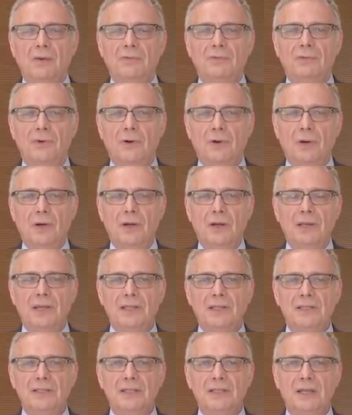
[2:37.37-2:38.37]
for A
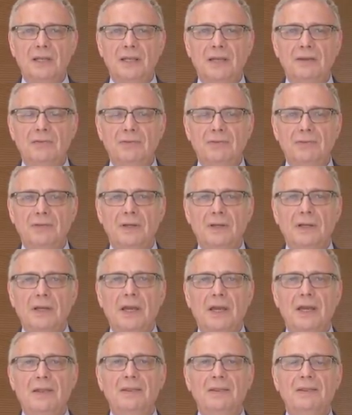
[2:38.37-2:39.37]
C L F,
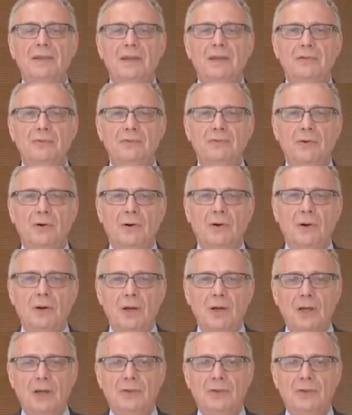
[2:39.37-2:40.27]
and therefore